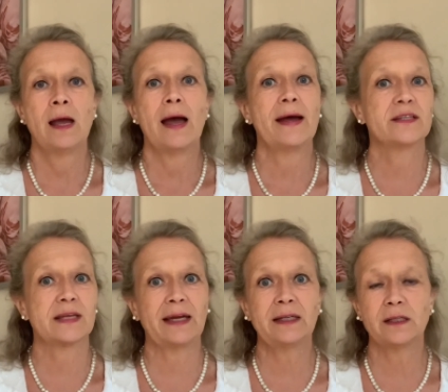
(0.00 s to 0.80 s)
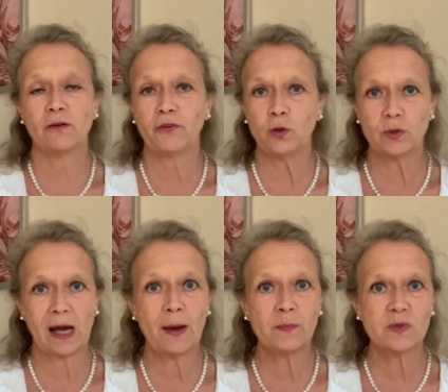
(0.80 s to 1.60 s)
And say it a few
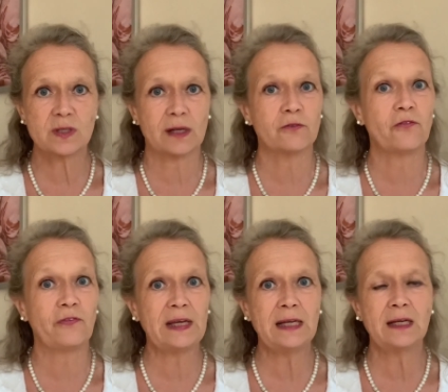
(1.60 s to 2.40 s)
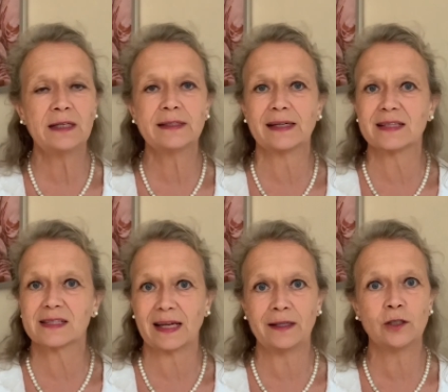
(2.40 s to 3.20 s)
times and feel it and
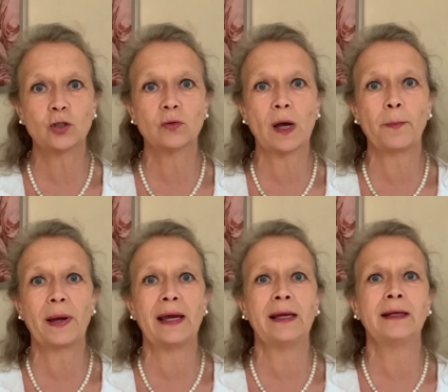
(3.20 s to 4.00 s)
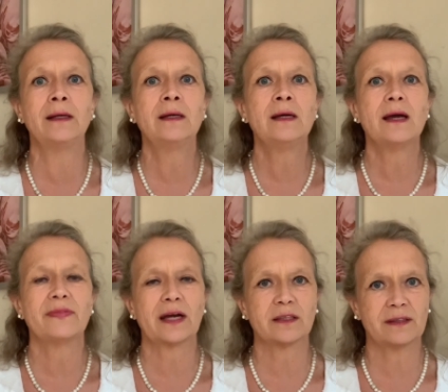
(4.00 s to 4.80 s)
send it to that pain.
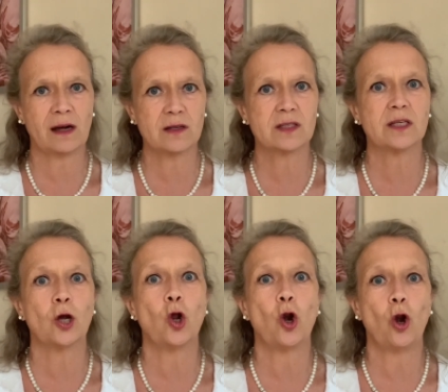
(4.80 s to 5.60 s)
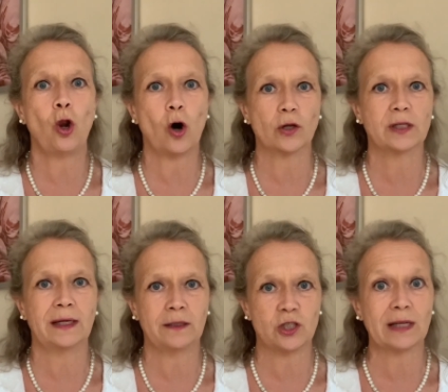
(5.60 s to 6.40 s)
That does a lot
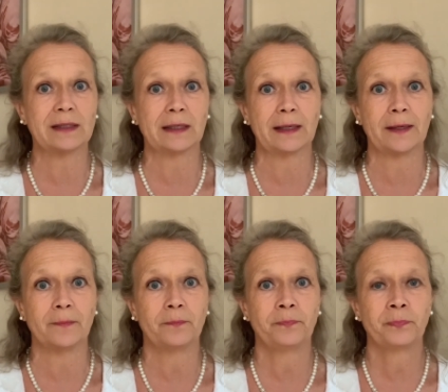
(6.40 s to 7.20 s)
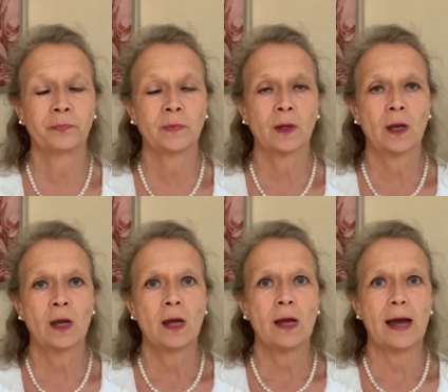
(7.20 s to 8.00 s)
energetically.
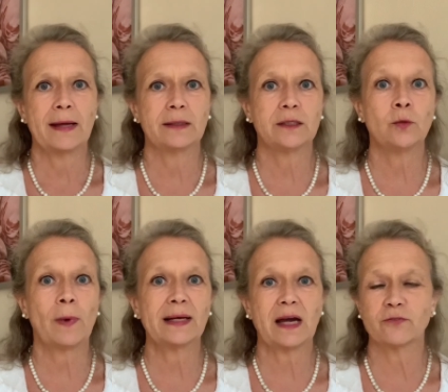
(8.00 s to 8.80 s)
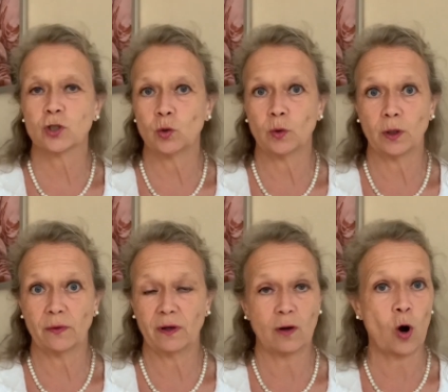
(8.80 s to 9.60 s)
And you might have to do it
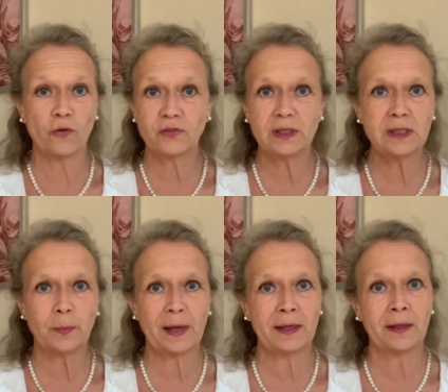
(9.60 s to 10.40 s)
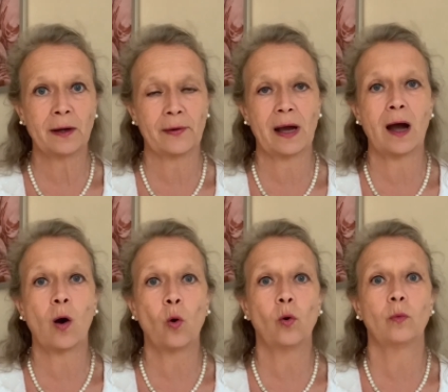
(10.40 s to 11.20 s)
often depending on
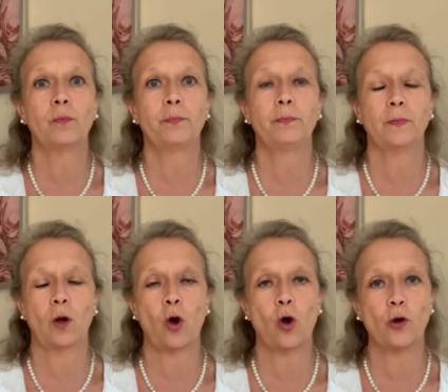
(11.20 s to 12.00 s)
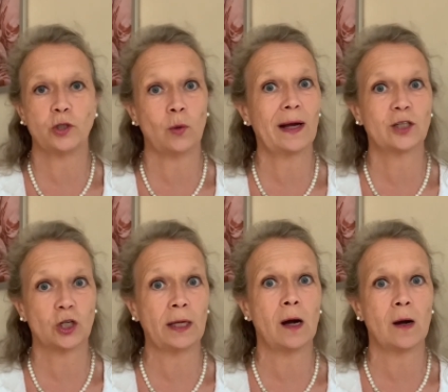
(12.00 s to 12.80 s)
how hurt you
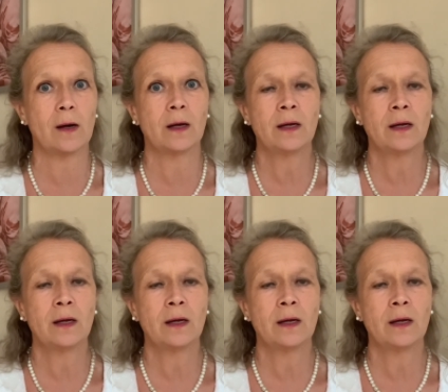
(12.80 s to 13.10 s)
actually are.